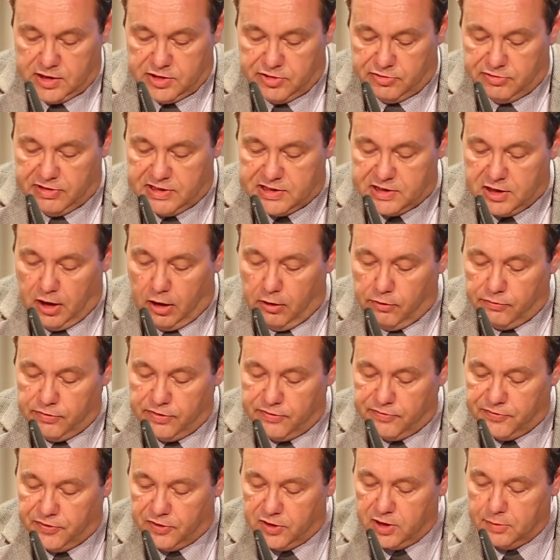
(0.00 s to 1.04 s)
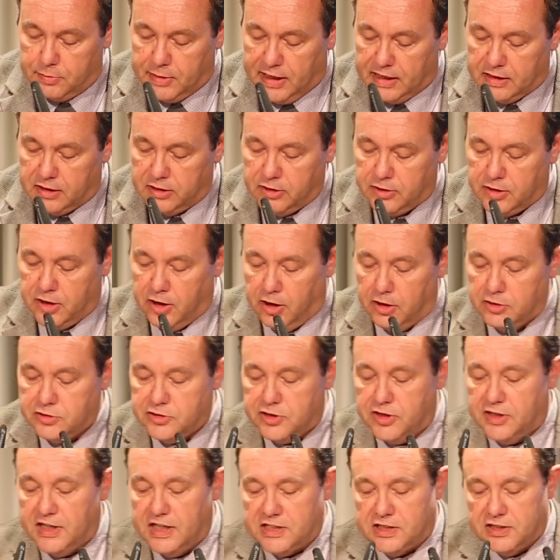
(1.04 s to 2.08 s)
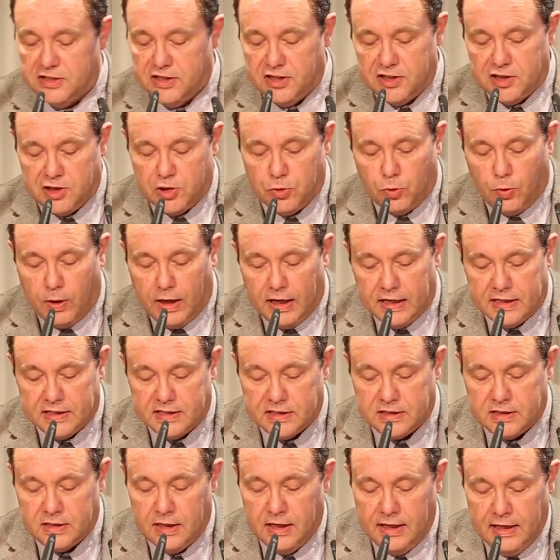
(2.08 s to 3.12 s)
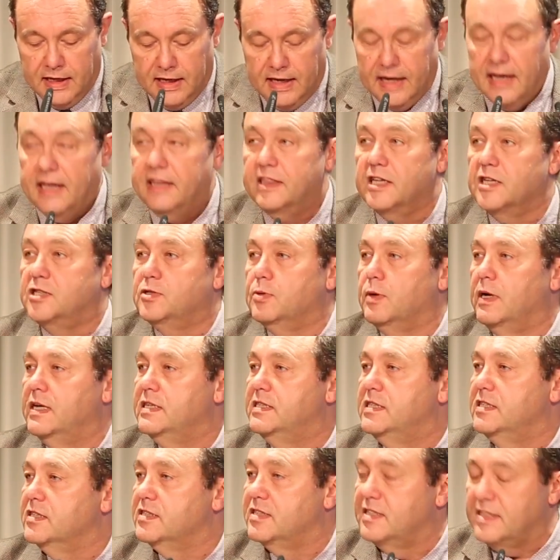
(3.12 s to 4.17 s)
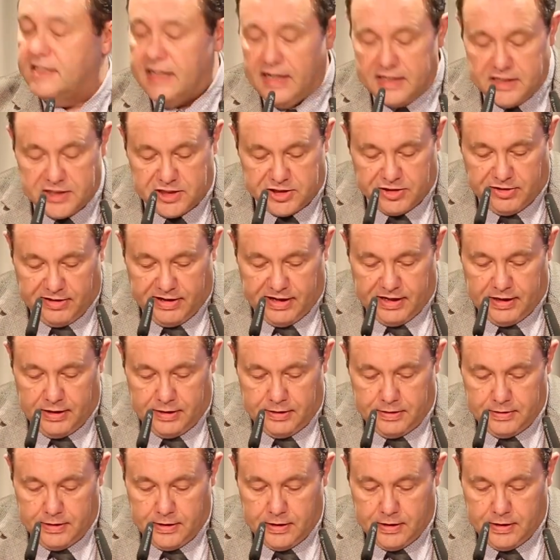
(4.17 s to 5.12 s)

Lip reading: to resolve the fundamental contradiction that twice in the 20th century